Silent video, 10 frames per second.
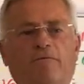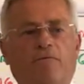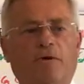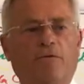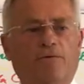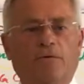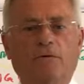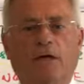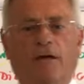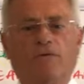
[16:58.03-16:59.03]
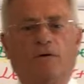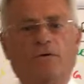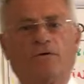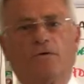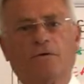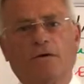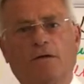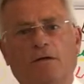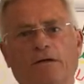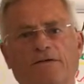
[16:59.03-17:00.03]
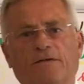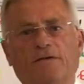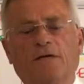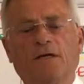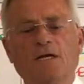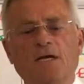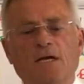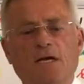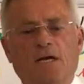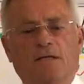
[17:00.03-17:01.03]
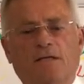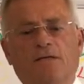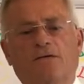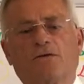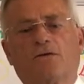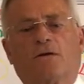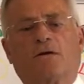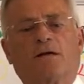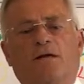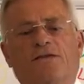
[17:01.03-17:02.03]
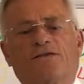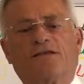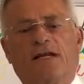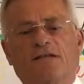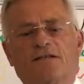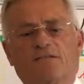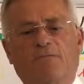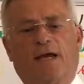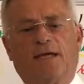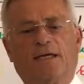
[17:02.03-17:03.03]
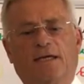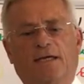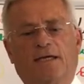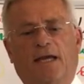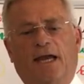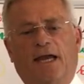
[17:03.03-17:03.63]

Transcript: every one of you. Have you understood all this? This is called sense-making